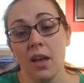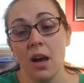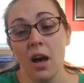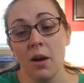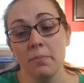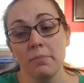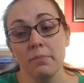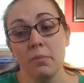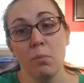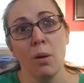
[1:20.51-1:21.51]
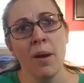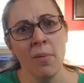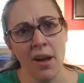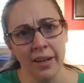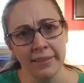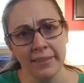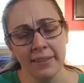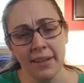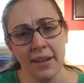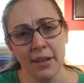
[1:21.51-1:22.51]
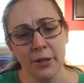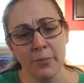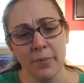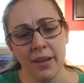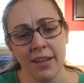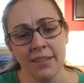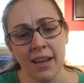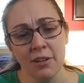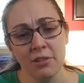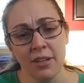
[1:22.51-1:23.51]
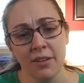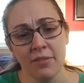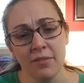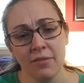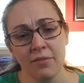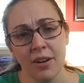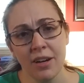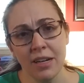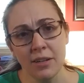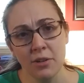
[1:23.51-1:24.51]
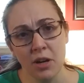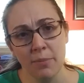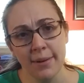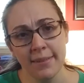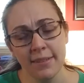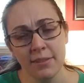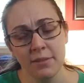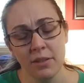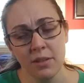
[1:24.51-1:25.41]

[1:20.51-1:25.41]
But my boss is actually very determined and